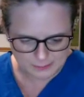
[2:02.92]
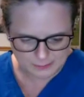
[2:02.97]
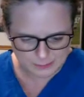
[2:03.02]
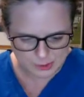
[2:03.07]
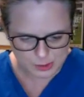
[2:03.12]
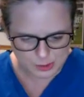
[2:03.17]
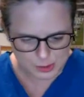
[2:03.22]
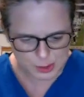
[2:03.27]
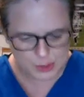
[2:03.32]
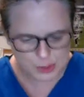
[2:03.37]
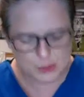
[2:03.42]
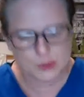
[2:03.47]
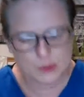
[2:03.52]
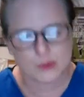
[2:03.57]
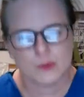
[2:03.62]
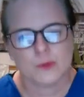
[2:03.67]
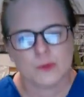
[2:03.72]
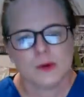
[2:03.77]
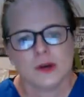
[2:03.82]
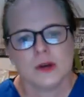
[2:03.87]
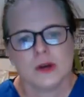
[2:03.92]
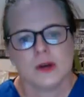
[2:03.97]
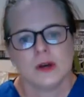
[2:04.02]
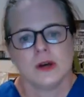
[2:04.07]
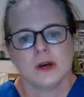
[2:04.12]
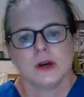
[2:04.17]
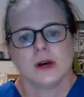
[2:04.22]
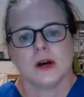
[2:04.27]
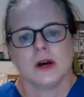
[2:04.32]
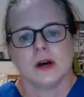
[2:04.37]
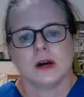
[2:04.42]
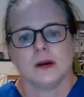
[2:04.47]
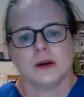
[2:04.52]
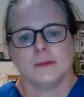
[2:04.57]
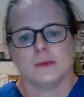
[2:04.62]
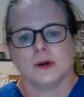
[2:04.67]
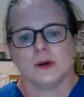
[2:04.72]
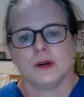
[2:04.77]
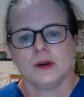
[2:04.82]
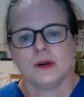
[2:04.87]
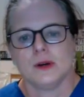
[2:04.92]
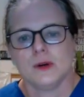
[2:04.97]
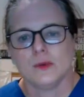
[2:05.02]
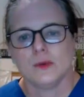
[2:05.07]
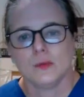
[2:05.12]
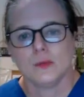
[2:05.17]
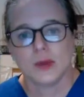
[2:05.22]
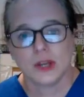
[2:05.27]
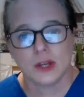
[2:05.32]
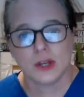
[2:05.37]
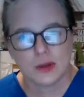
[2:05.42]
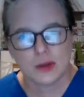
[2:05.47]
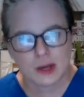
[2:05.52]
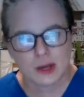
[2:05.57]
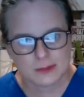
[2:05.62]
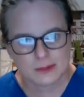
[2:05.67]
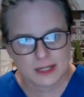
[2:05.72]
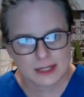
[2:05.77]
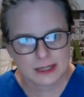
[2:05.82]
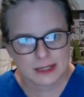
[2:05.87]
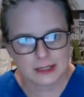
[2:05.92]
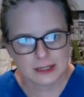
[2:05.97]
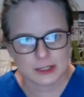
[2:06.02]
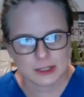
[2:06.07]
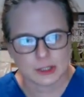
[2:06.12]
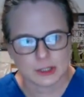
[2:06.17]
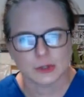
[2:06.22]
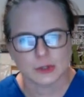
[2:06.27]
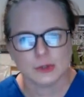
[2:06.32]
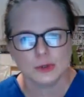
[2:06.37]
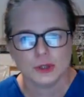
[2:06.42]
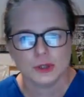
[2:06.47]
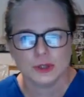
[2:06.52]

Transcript: so when you come to clinical,